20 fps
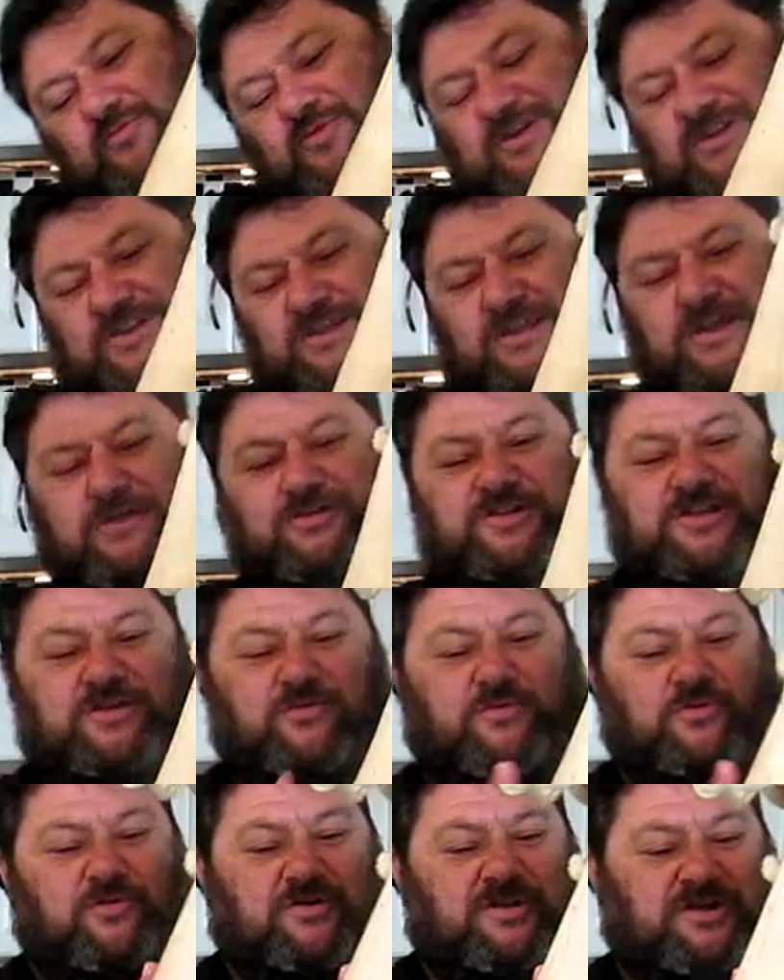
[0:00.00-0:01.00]
weaky oaty
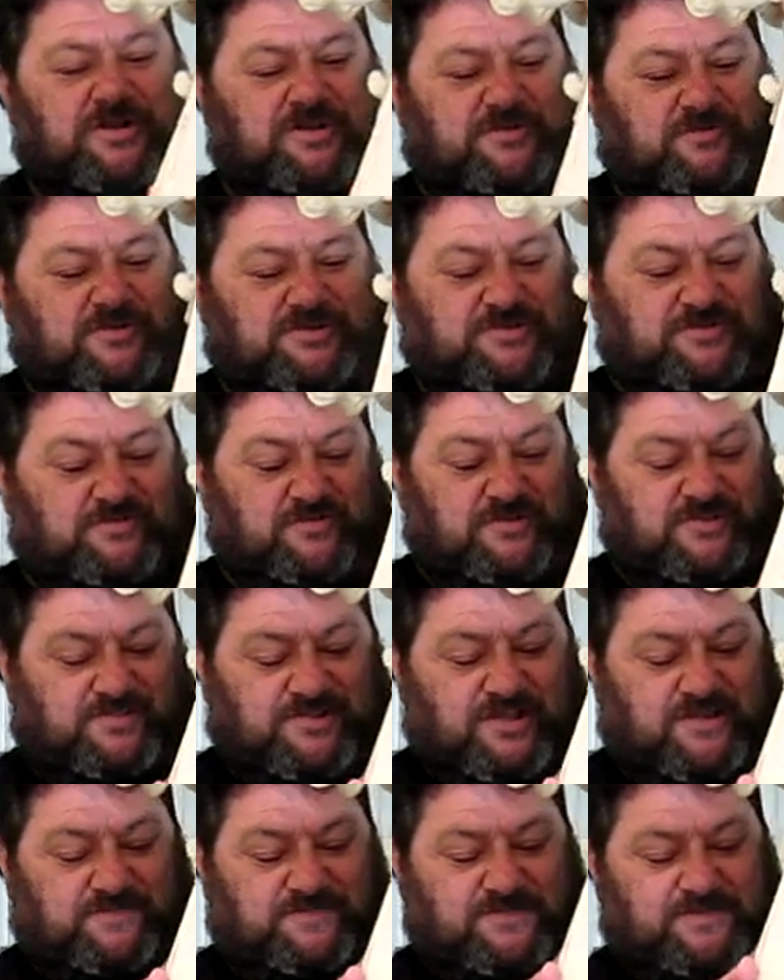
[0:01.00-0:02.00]
water, which is what I was
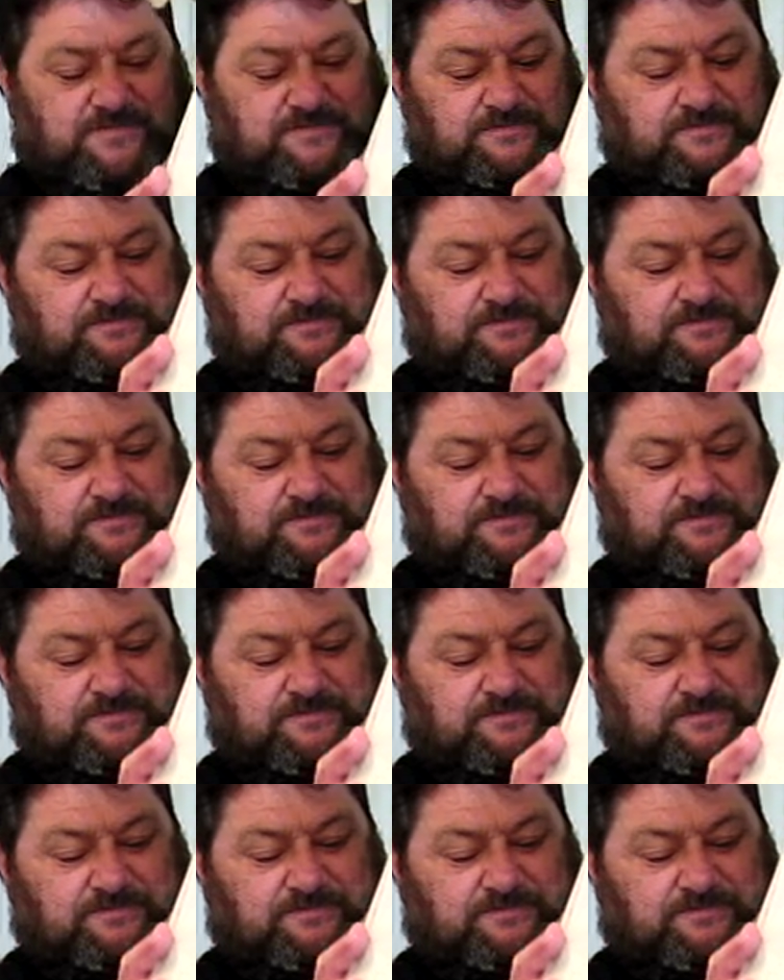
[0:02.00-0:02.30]
after.